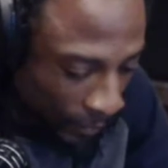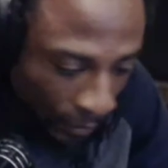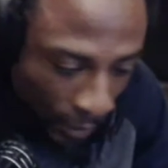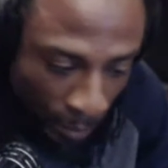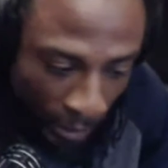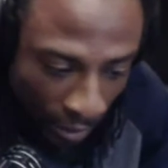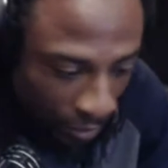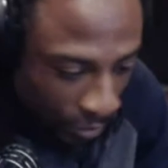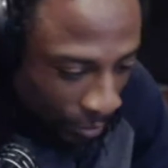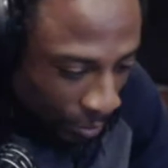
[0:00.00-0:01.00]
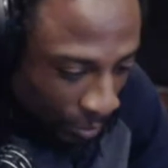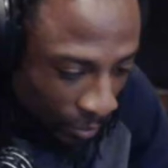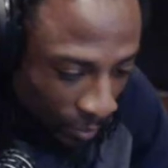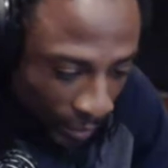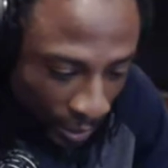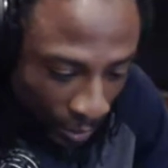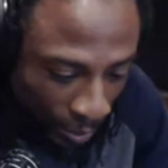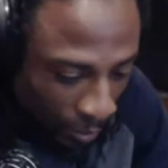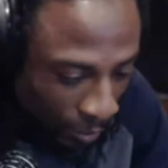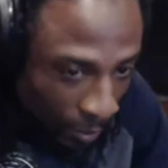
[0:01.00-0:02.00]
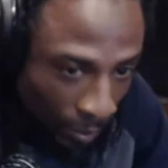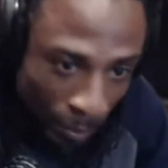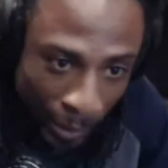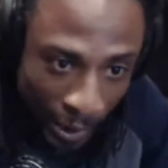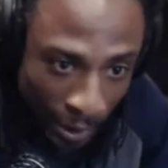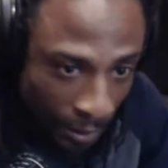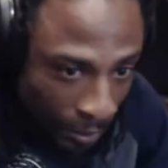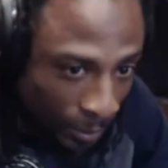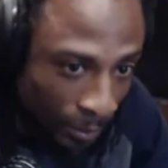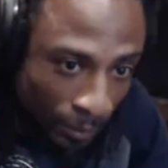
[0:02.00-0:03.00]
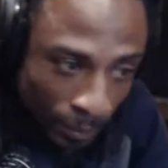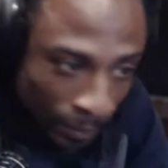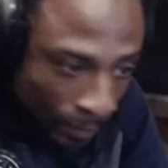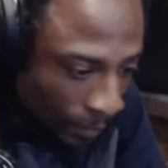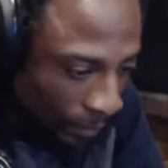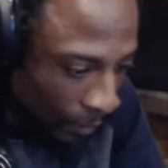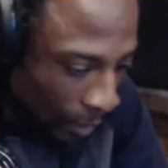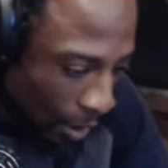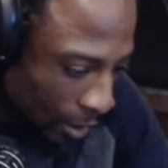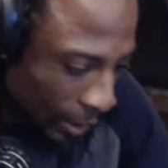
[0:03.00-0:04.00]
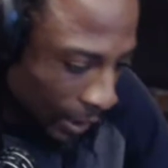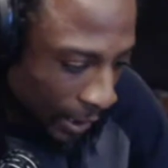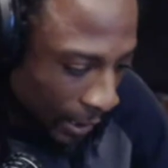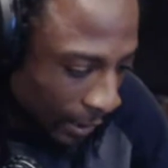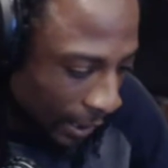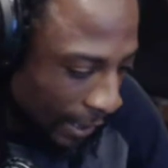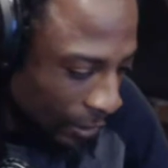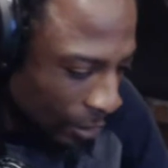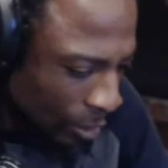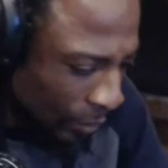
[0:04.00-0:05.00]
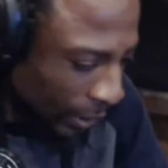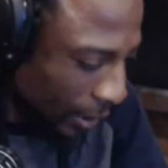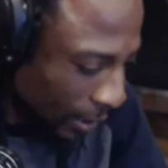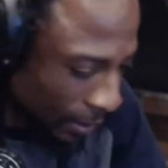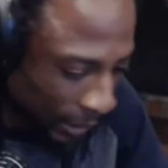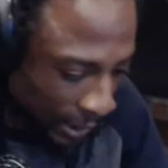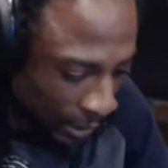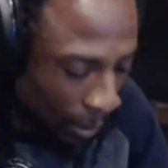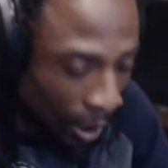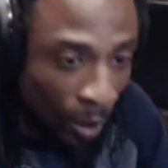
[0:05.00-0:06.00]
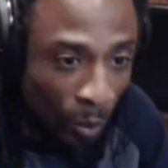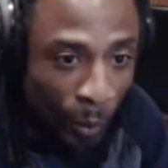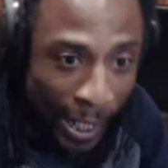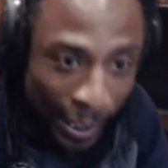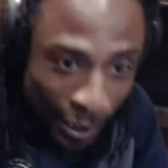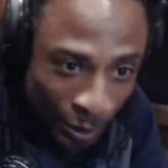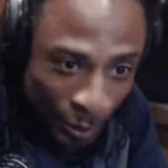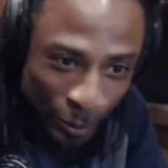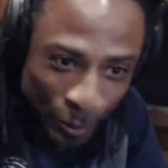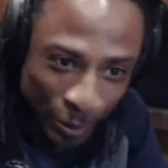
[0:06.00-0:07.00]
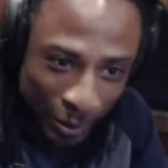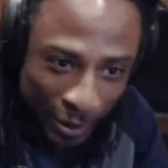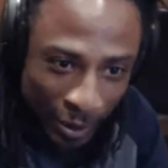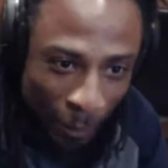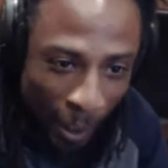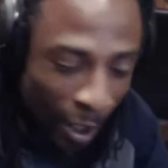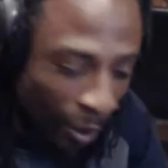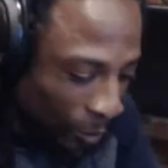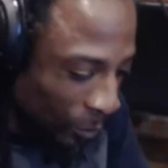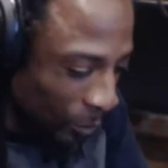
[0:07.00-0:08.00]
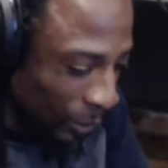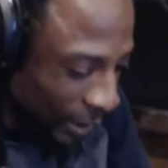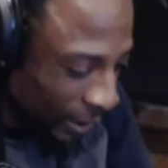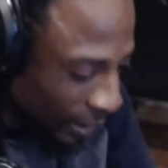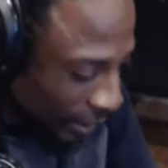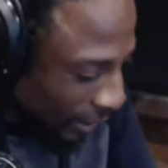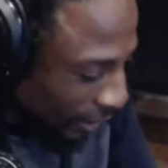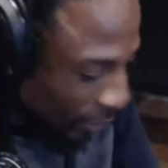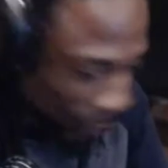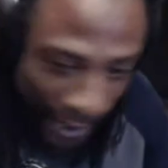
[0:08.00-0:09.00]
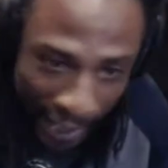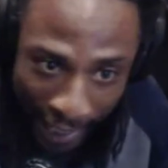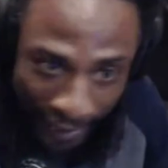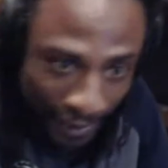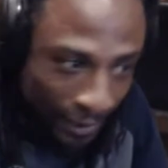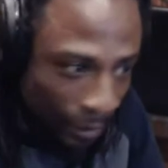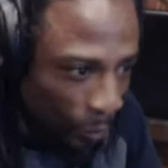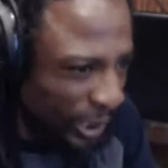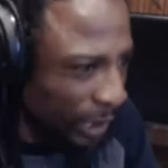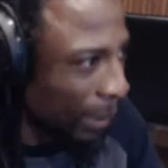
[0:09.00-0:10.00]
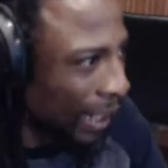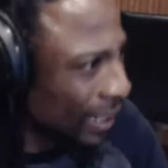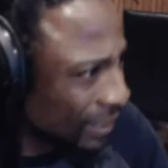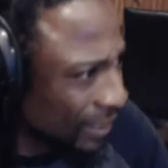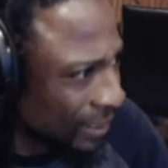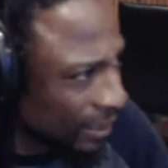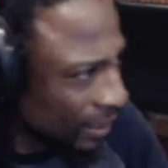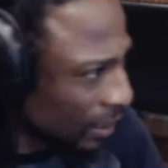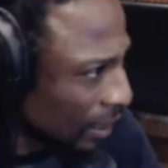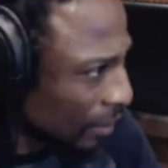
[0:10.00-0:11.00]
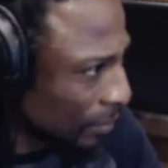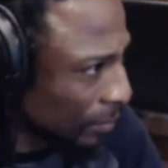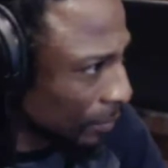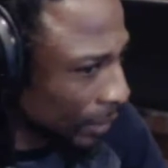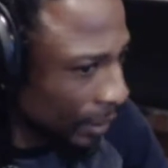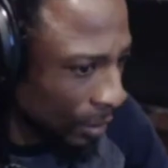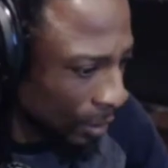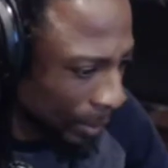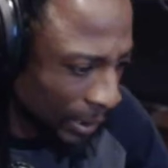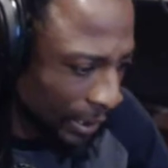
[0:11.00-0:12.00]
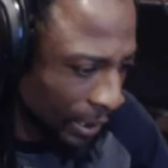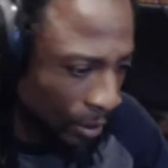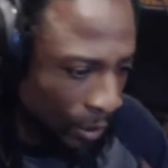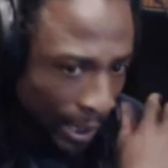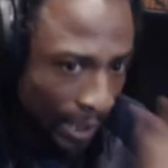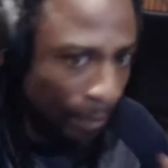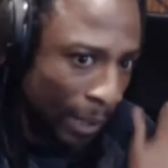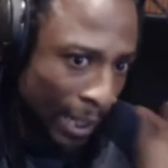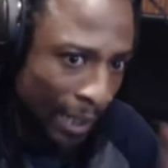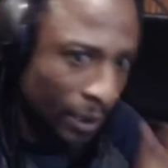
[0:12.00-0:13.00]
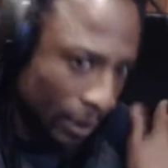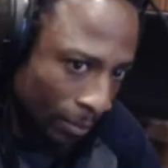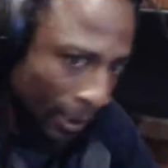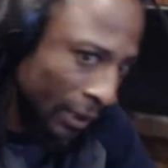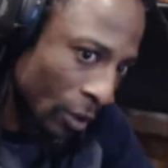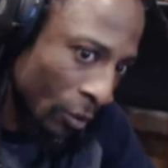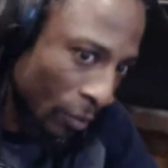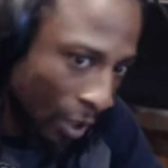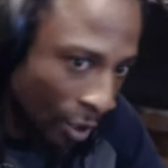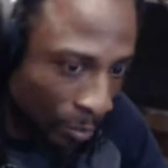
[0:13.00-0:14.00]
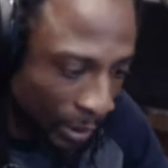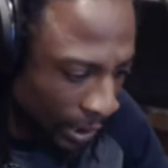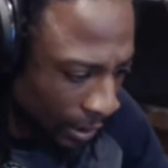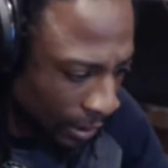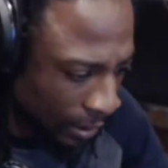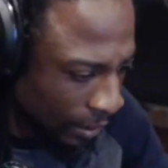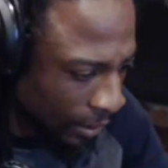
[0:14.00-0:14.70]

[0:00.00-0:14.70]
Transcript: Spiritual, physical, mental. All the things I had to overcome, just my own attitudes, my own reactions and responses to stuff. I'm still kind of polishing myself off because I